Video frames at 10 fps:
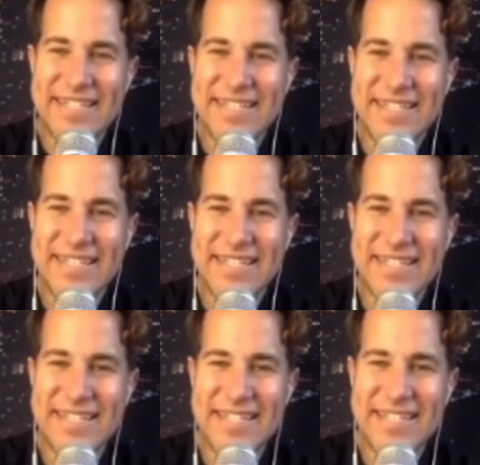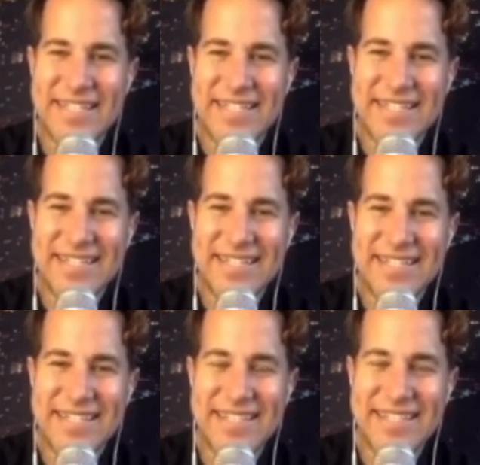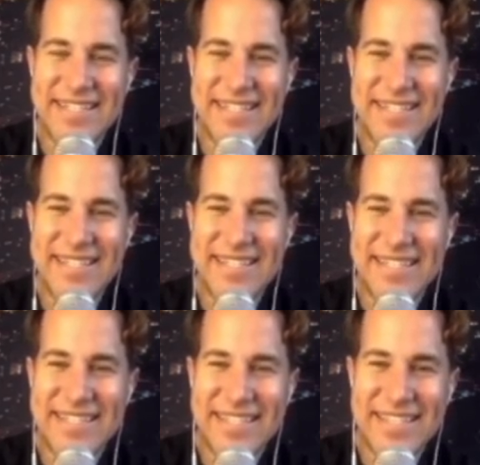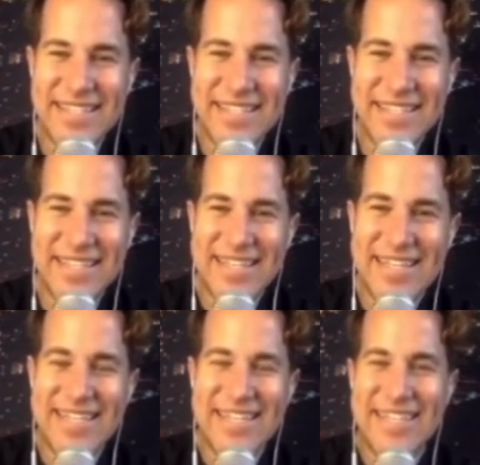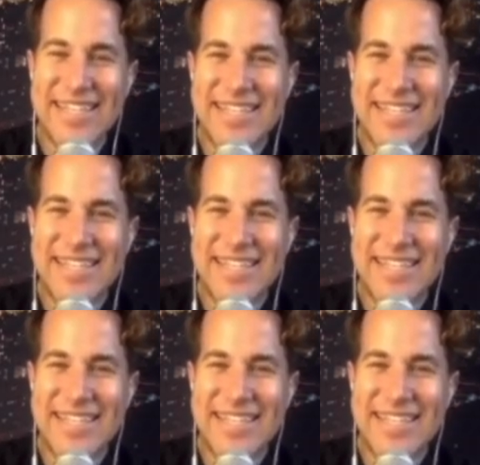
The person shown says nothing.